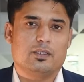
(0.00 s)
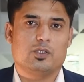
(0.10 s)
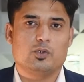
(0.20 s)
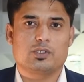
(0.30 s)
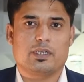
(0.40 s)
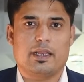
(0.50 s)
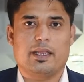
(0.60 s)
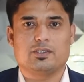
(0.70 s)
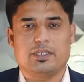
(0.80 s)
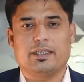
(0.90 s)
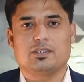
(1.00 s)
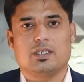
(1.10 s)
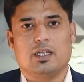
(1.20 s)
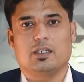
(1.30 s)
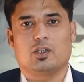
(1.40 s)
is used to create shades
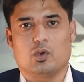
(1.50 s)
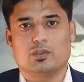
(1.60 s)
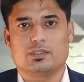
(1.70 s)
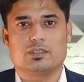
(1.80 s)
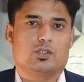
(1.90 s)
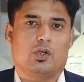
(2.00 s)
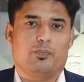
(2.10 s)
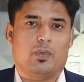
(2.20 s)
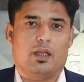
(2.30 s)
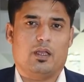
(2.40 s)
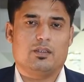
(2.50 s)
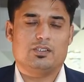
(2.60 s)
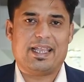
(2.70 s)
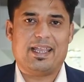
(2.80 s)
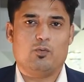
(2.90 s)
and tones. So the
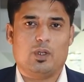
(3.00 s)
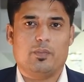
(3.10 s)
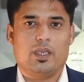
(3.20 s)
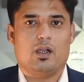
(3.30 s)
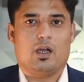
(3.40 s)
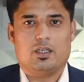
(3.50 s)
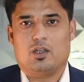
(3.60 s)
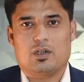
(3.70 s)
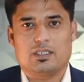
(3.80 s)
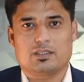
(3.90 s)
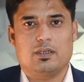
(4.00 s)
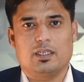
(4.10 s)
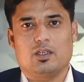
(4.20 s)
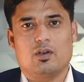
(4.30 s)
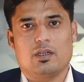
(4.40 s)
second one being analogous.
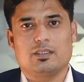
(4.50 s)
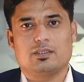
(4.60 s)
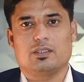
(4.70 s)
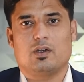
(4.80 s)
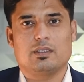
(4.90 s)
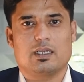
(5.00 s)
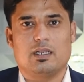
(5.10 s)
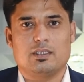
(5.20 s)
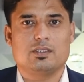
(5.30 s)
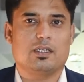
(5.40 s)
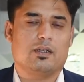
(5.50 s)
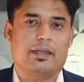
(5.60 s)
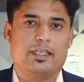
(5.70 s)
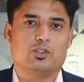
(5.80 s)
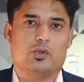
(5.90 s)
Analogous are the colors that are
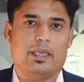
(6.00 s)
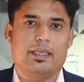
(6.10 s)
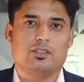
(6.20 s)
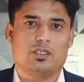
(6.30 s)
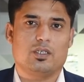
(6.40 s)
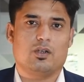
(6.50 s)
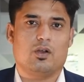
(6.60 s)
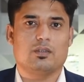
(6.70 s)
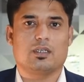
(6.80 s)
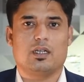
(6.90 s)
next to each other on the